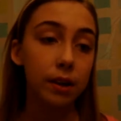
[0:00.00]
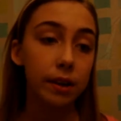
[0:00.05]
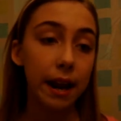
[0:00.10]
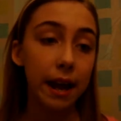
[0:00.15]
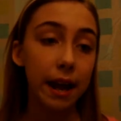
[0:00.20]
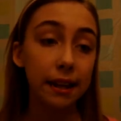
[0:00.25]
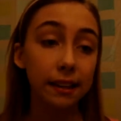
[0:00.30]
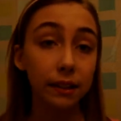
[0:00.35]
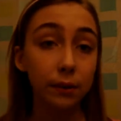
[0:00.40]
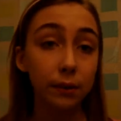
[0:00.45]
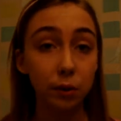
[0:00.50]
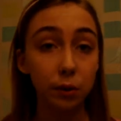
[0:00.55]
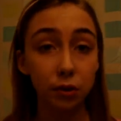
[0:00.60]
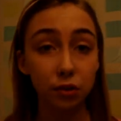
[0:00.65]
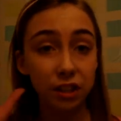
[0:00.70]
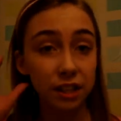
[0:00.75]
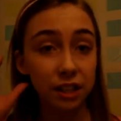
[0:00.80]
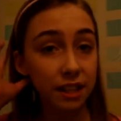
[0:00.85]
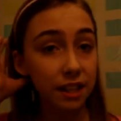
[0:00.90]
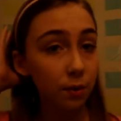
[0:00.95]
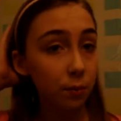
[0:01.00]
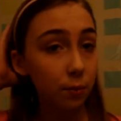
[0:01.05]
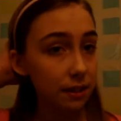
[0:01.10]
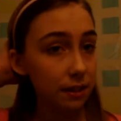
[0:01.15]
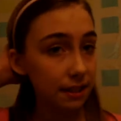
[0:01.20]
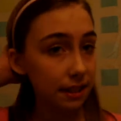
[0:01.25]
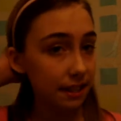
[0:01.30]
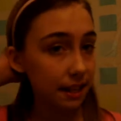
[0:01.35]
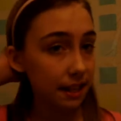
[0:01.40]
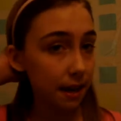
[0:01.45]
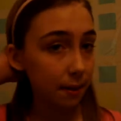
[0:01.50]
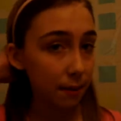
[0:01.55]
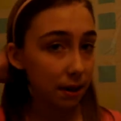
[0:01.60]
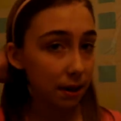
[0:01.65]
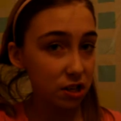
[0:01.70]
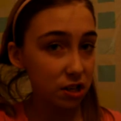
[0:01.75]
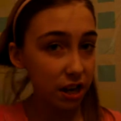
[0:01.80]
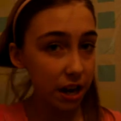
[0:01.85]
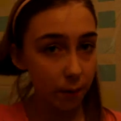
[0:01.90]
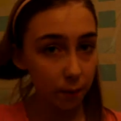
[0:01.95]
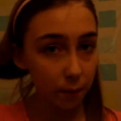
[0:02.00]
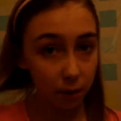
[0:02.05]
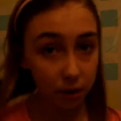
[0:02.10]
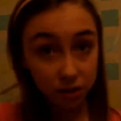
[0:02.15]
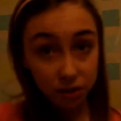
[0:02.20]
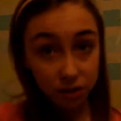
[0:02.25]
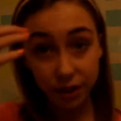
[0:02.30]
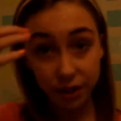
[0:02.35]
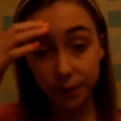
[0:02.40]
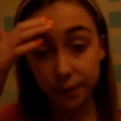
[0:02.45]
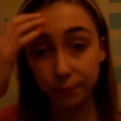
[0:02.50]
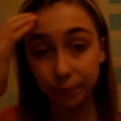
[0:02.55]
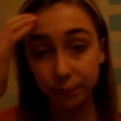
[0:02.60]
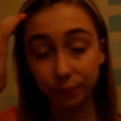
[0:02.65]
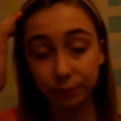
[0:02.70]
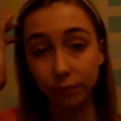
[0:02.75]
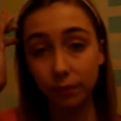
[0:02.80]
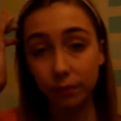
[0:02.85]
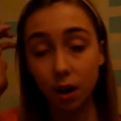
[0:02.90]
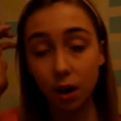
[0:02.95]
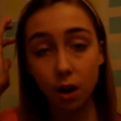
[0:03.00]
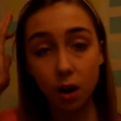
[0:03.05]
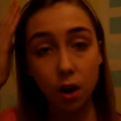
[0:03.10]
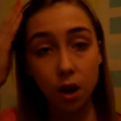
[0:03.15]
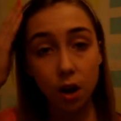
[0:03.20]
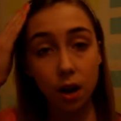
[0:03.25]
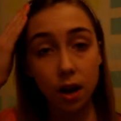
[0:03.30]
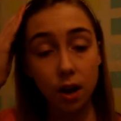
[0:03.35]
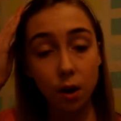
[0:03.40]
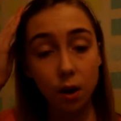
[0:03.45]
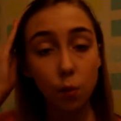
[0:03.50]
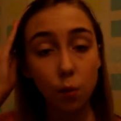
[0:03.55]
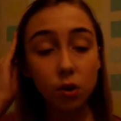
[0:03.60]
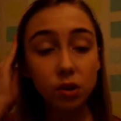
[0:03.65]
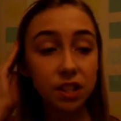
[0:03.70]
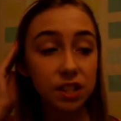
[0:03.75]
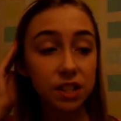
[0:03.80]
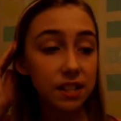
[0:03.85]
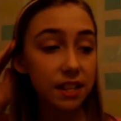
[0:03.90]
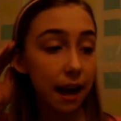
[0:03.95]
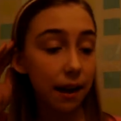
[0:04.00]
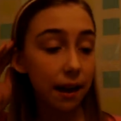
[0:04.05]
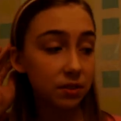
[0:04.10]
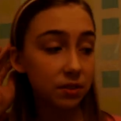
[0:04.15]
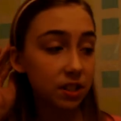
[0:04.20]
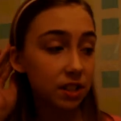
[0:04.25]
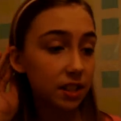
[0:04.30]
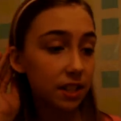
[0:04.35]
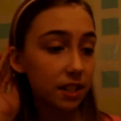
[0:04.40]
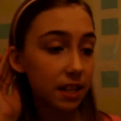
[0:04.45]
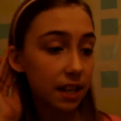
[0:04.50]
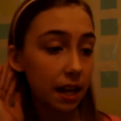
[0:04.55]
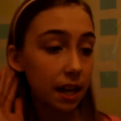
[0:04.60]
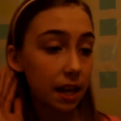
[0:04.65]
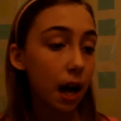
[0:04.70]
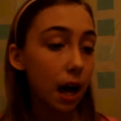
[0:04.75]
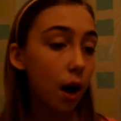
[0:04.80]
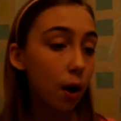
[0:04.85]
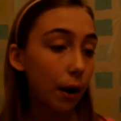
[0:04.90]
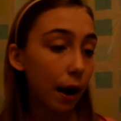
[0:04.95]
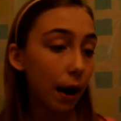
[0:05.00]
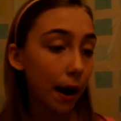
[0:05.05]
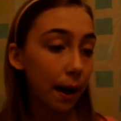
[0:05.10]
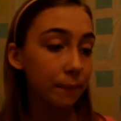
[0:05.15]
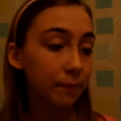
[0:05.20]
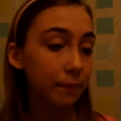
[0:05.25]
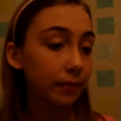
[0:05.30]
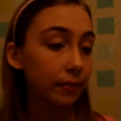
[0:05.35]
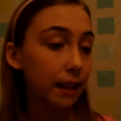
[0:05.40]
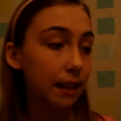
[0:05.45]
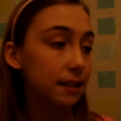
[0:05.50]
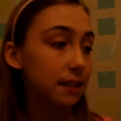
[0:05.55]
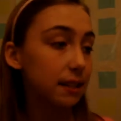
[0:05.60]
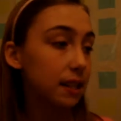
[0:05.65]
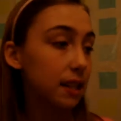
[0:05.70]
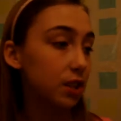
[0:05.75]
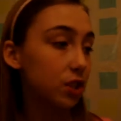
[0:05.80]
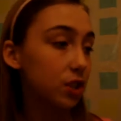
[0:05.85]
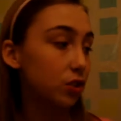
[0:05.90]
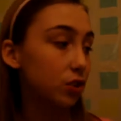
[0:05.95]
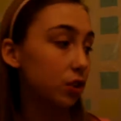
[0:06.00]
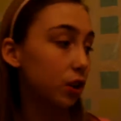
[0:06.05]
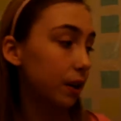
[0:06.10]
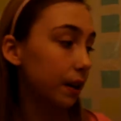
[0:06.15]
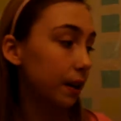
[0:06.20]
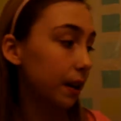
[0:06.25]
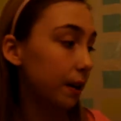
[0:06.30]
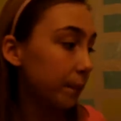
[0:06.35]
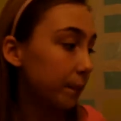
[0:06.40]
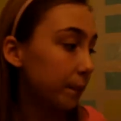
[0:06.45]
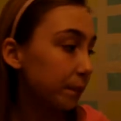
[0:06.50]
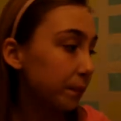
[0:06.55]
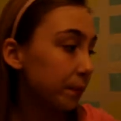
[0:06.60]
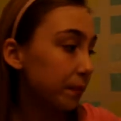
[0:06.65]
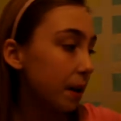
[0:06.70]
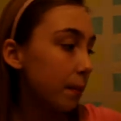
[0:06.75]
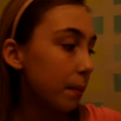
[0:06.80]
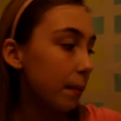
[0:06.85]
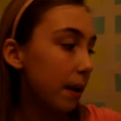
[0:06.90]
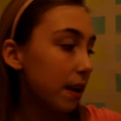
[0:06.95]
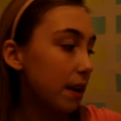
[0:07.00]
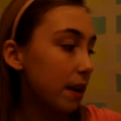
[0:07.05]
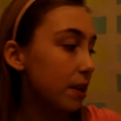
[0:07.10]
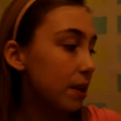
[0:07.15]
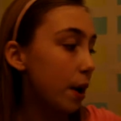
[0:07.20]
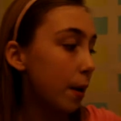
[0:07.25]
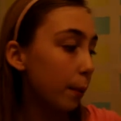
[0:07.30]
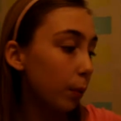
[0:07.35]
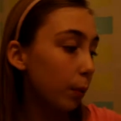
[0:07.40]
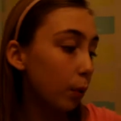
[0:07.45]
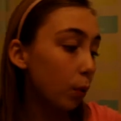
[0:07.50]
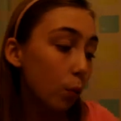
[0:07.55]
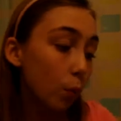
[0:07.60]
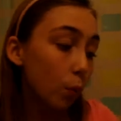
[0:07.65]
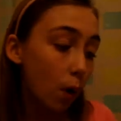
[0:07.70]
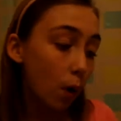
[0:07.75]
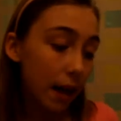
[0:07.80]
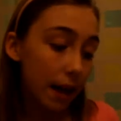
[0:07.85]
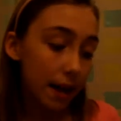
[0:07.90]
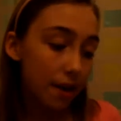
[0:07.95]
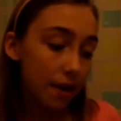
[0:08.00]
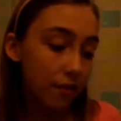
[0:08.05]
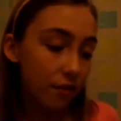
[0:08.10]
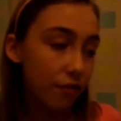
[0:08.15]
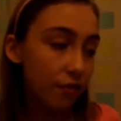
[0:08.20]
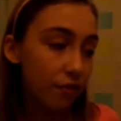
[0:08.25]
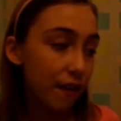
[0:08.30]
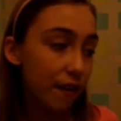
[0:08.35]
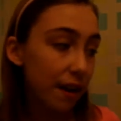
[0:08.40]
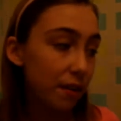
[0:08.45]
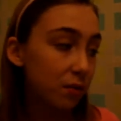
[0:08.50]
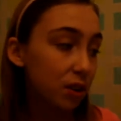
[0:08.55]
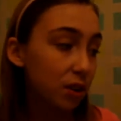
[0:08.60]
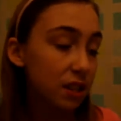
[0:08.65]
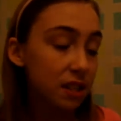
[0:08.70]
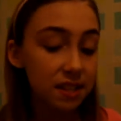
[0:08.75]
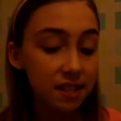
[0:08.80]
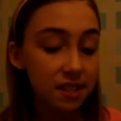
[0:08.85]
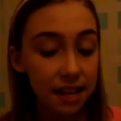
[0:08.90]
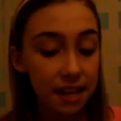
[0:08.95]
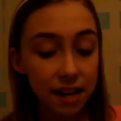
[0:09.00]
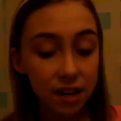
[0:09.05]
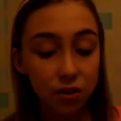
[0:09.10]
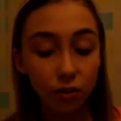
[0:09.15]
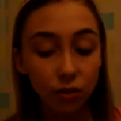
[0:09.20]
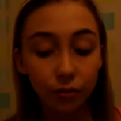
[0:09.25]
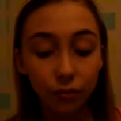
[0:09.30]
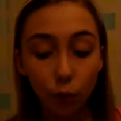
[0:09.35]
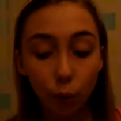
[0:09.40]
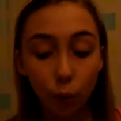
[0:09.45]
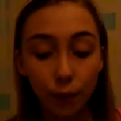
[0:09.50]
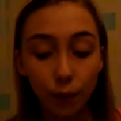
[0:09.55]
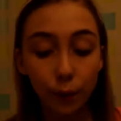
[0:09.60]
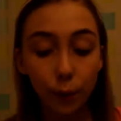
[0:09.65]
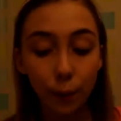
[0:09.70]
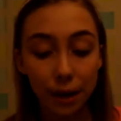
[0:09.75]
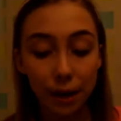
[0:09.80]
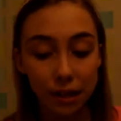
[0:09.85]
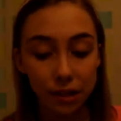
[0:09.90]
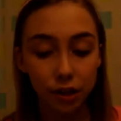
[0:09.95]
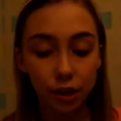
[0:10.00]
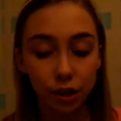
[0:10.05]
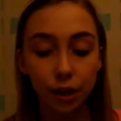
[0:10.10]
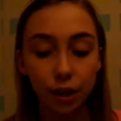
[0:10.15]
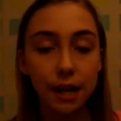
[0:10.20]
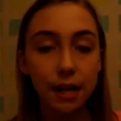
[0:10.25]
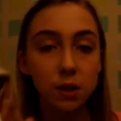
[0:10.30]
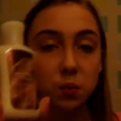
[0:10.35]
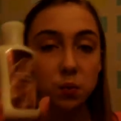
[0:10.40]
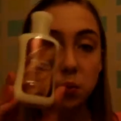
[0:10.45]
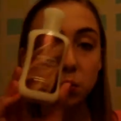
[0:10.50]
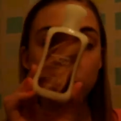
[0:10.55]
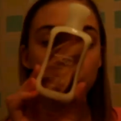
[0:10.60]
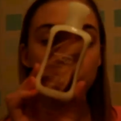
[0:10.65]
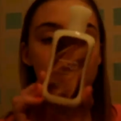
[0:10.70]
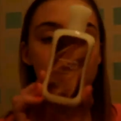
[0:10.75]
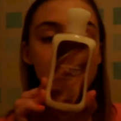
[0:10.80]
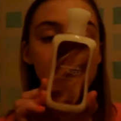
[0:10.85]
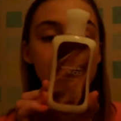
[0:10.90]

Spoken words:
nightly routine once I take my shower, so we'll just have to see. Okay, let's get started. My number one favorite scent for the winter is warm